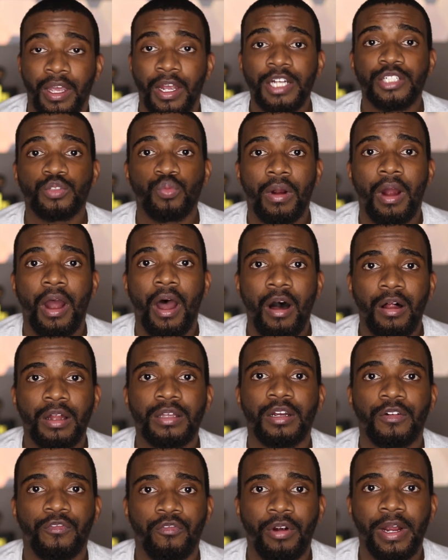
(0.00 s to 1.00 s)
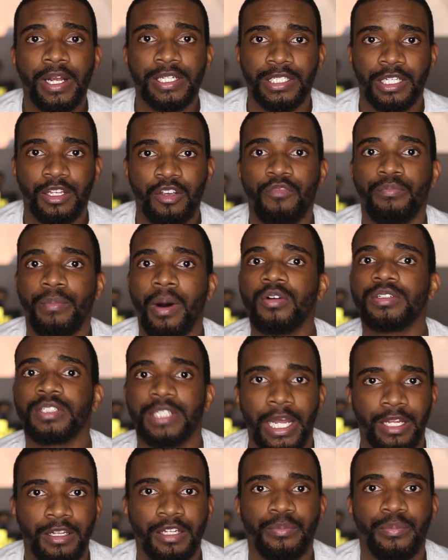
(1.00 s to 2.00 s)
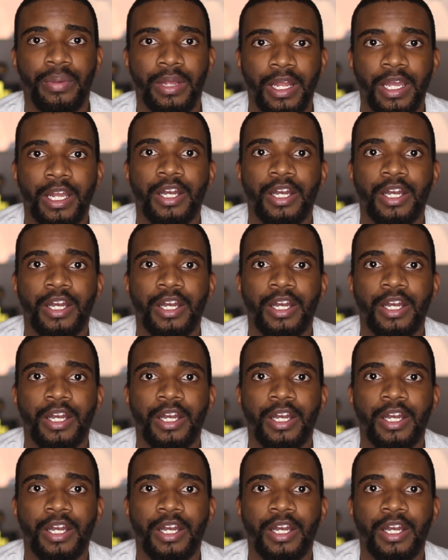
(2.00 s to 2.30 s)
Here's where all your friends that you've most likely been